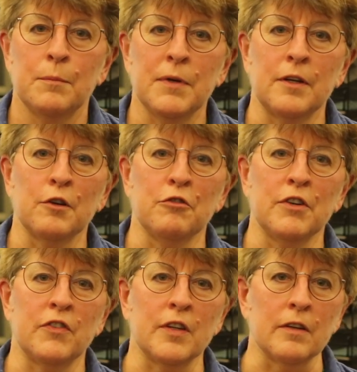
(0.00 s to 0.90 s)
Been here
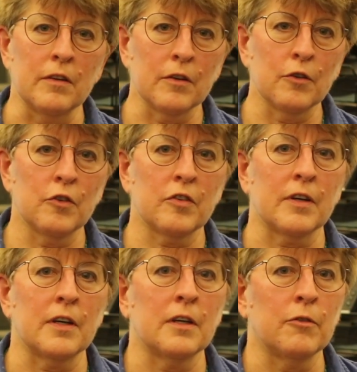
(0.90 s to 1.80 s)
15 years.
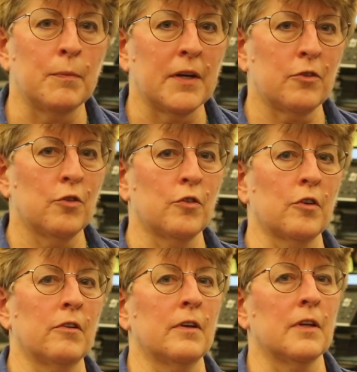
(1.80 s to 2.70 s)
I have a master's
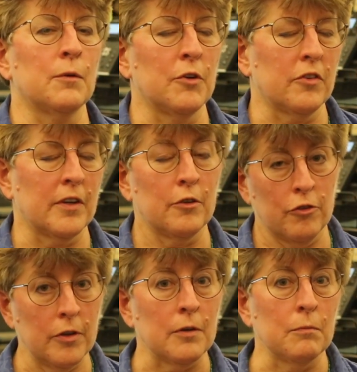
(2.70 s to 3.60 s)
degree in library science
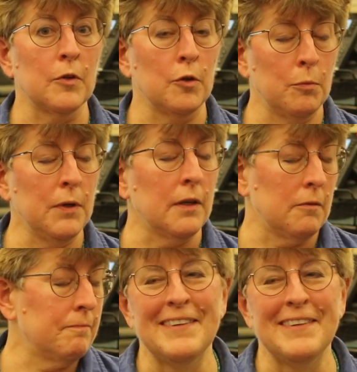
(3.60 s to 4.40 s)
from UB.